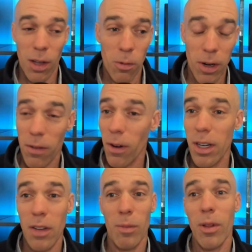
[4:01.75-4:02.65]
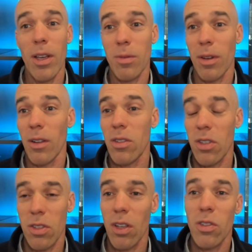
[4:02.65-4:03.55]
We're in a very different place right now. It's
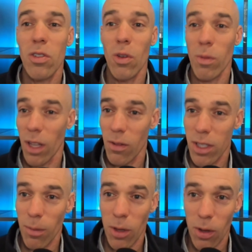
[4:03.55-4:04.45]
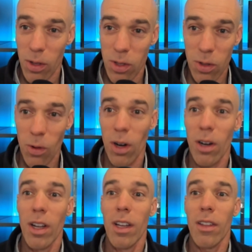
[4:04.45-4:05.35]
just assume that every time you go to the
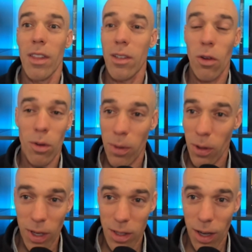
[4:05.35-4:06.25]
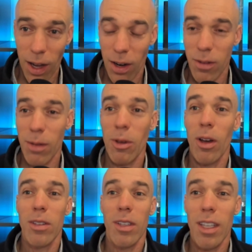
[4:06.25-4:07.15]
store, the total bill gets higher. Every time you go
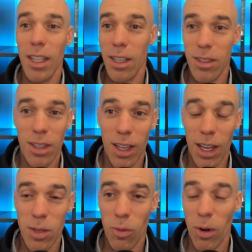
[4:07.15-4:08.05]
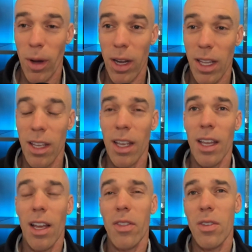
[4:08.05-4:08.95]
out to eat, it's more money.
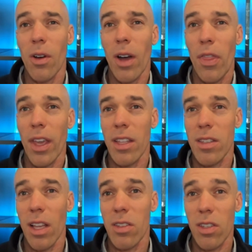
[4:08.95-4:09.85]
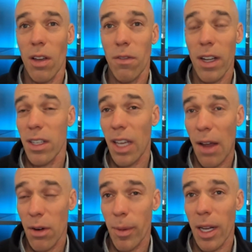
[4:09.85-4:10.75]
And so I think it's affecting
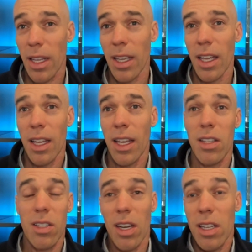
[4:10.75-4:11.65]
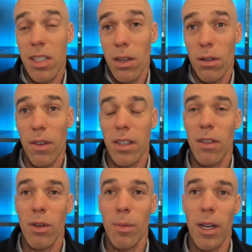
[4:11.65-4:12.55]
everybody, and it's going to continue to affect
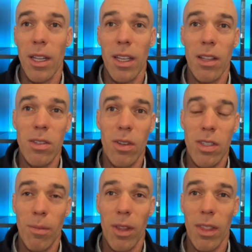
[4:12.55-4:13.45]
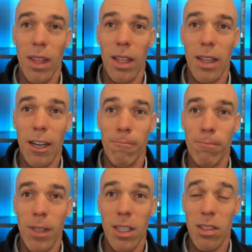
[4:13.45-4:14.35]
everybody. And so it's something that
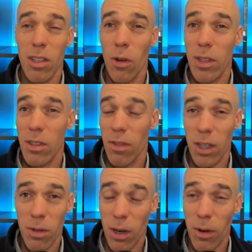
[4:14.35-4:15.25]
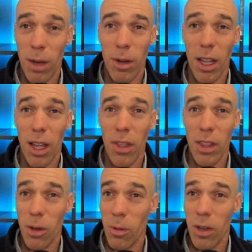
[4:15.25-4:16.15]
it doesn't always affect right away. But I think
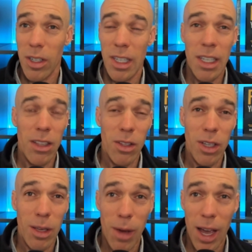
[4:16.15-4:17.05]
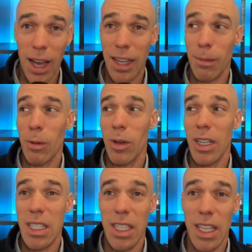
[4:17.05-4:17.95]
that we're looking back. I mean, we're
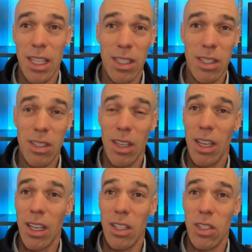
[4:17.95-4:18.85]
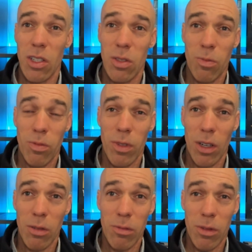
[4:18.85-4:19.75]
going to see this is just,
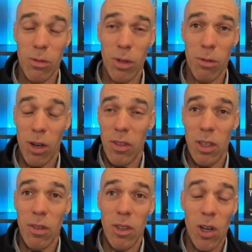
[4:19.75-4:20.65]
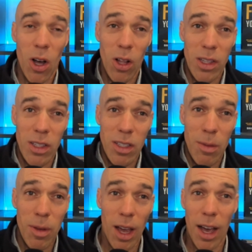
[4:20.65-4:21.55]
whatever if you call it
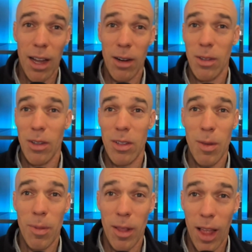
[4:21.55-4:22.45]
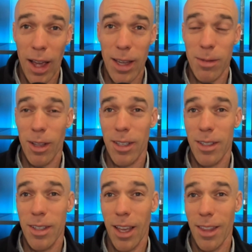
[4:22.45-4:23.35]
CPI or the CPI, as we like to
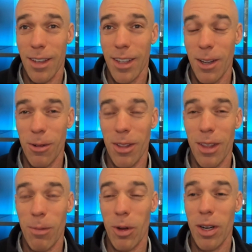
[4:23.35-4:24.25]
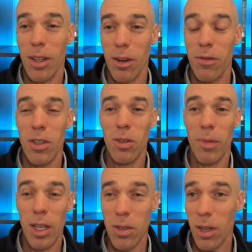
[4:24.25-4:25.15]
say, that whether they put it in their official
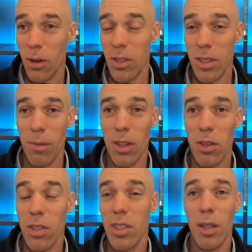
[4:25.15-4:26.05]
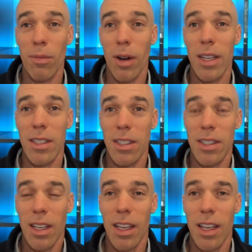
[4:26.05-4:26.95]
metric or it's something you just see in
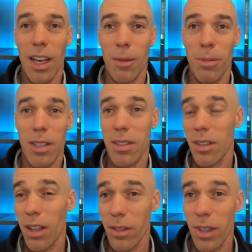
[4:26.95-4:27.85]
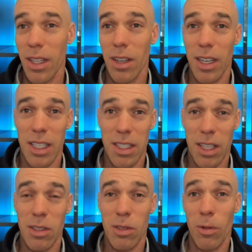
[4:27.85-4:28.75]
prices. Prices are elevated. They're going to
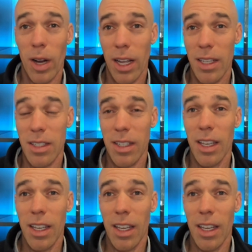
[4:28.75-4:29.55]
continue to rise.